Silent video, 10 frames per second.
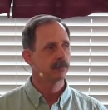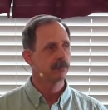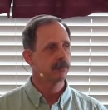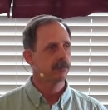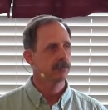
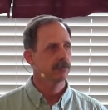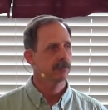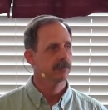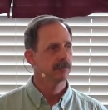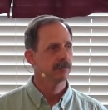
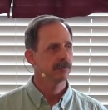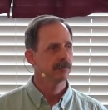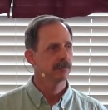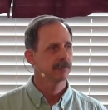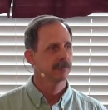
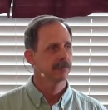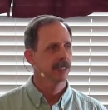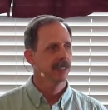(no one is talking)